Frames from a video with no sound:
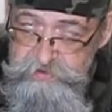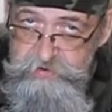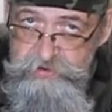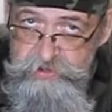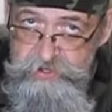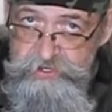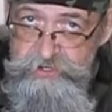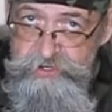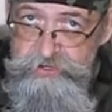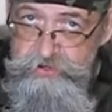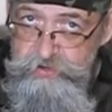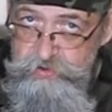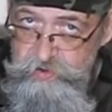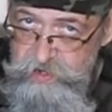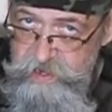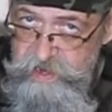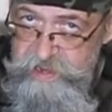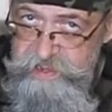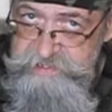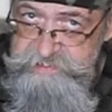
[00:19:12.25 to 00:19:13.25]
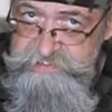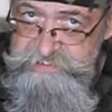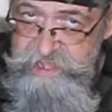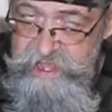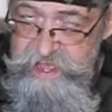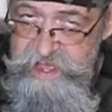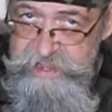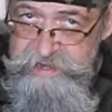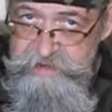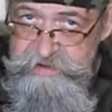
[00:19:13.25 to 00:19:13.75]
you could utilize
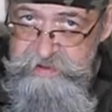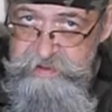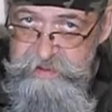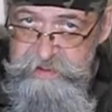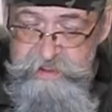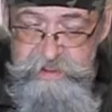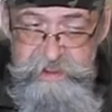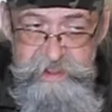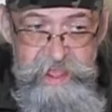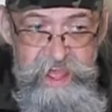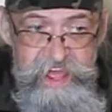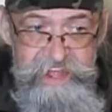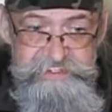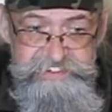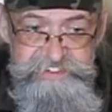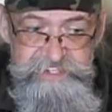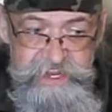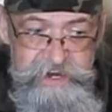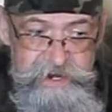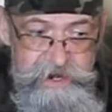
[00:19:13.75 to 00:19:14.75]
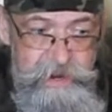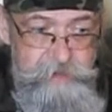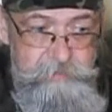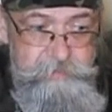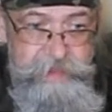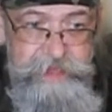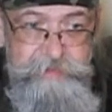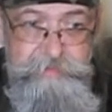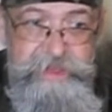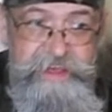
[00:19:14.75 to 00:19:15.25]
that and set it up
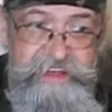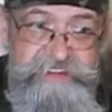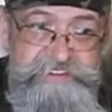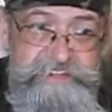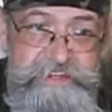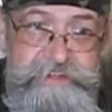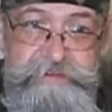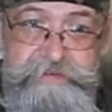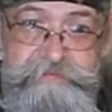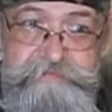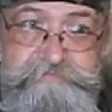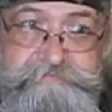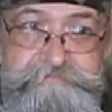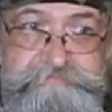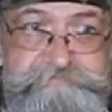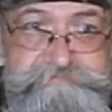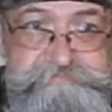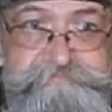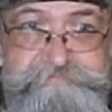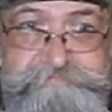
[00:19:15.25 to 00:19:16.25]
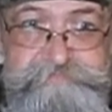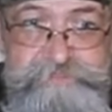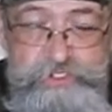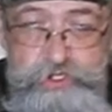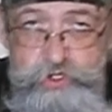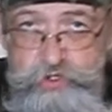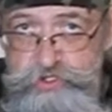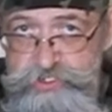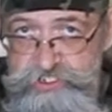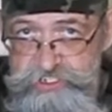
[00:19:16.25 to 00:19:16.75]
maybe as a
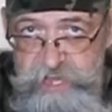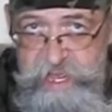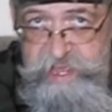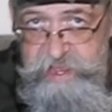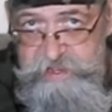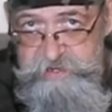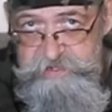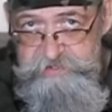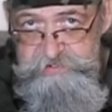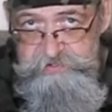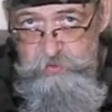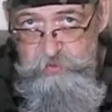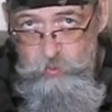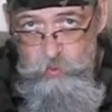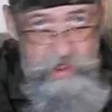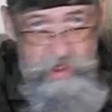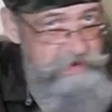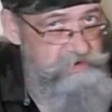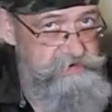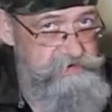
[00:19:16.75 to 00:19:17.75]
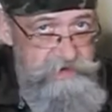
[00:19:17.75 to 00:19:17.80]
two-stage water